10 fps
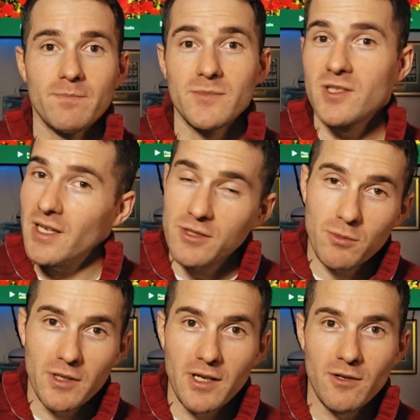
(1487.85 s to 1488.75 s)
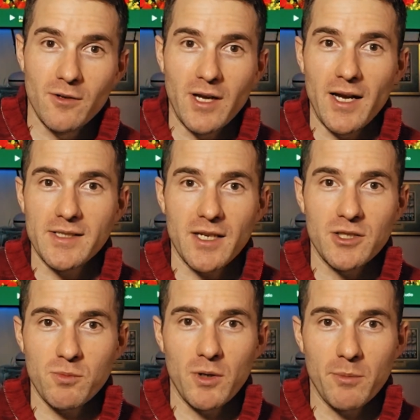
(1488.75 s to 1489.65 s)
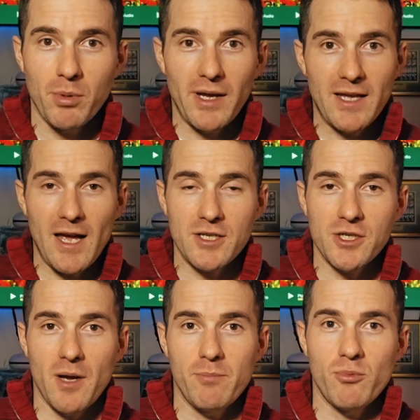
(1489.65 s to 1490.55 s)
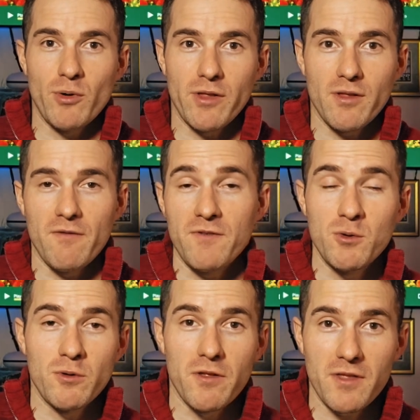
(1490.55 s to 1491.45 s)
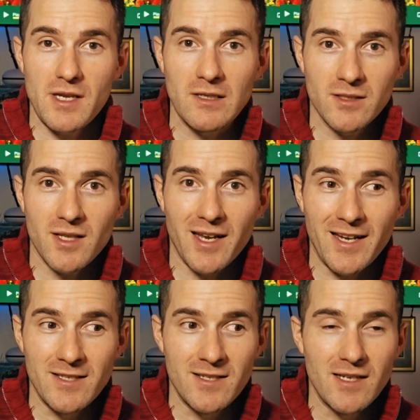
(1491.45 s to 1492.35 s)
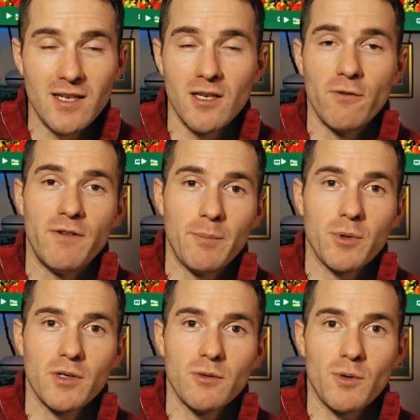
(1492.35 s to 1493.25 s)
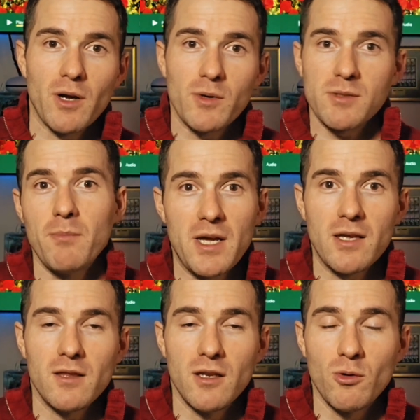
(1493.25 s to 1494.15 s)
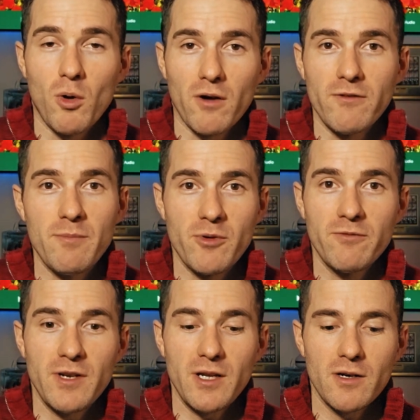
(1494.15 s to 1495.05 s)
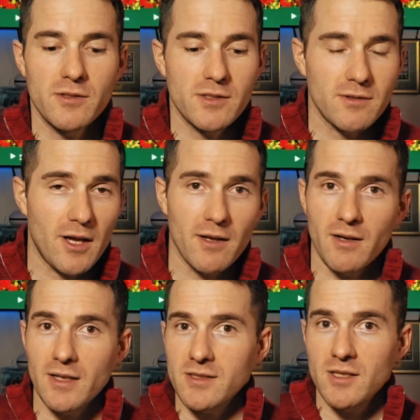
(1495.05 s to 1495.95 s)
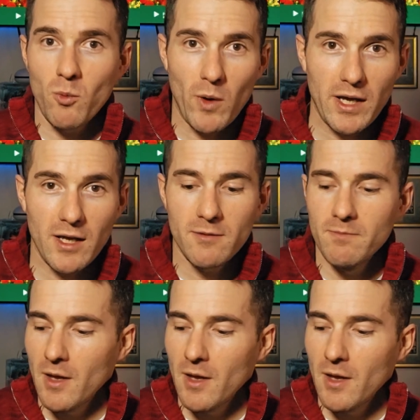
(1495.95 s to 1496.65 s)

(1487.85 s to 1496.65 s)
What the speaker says: So that's really it, you guys. I just wanted to play catch up with a few of the things that I did in November when I wasn't making the Noirvember videos. I got to see Wicked.